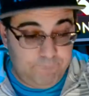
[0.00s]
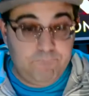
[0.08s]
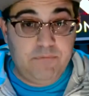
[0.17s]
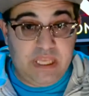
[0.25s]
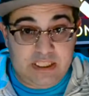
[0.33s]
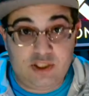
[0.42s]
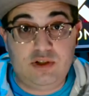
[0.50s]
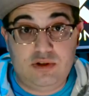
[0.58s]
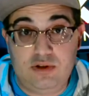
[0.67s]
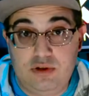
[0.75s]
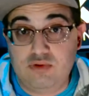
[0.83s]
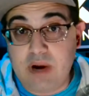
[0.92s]
that's
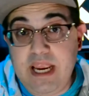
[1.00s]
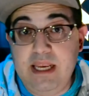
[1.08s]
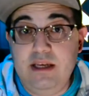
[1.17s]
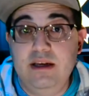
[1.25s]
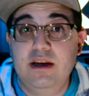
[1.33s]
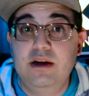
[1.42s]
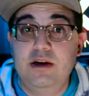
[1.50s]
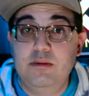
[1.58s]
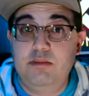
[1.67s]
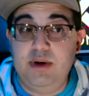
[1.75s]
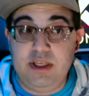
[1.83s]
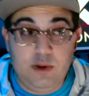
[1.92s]
great,
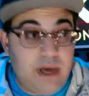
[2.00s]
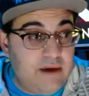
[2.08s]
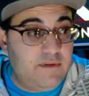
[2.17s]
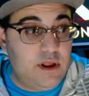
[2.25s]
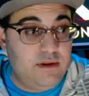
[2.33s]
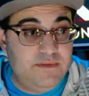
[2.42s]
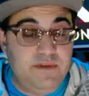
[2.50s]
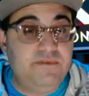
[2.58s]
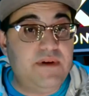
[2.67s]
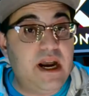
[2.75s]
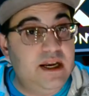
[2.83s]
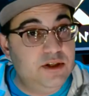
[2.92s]
but you have all of the
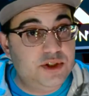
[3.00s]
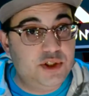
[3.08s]
files.